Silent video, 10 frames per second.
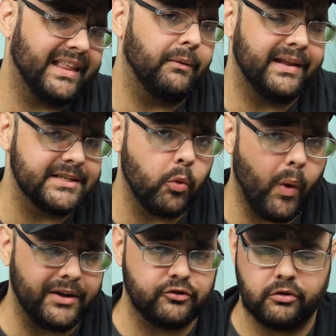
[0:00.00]
That one has a
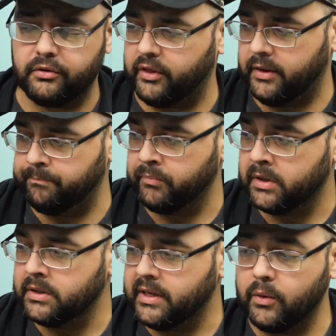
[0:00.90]
Western theme,
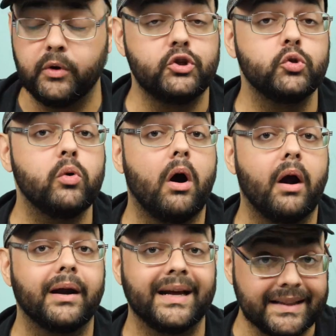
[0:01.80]
in which you
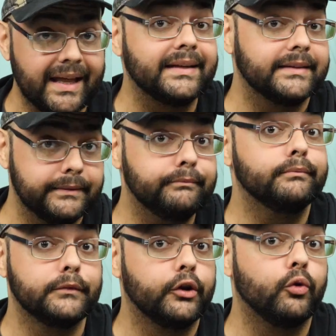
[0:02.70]
are collecting
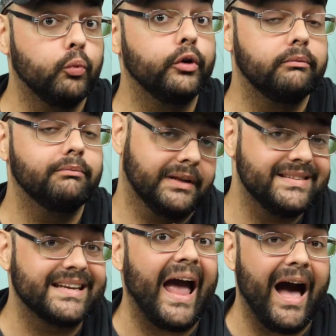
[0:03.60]
little wooden,
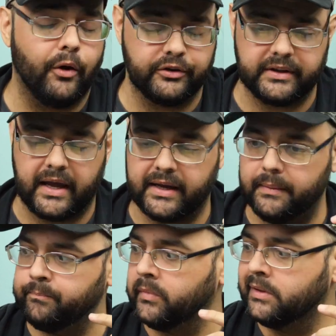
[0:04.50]
it's cows in that game,